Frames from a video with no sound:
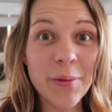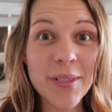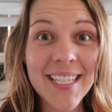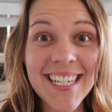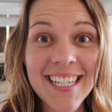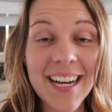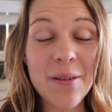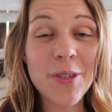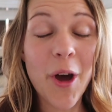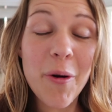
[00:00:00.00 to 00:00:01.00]
we'll see
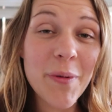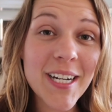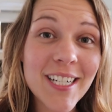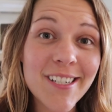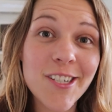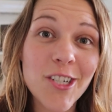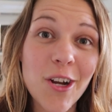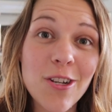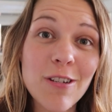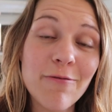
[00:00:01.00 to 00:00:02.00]
I was hoping to
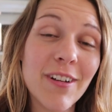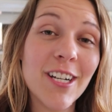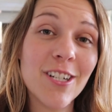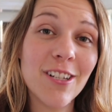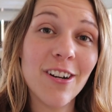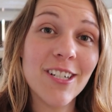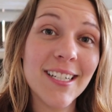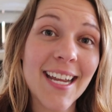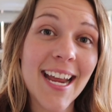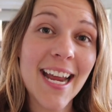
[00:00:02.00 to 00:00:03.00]
show you finished lard
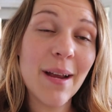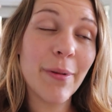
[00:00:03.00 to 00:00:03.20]
today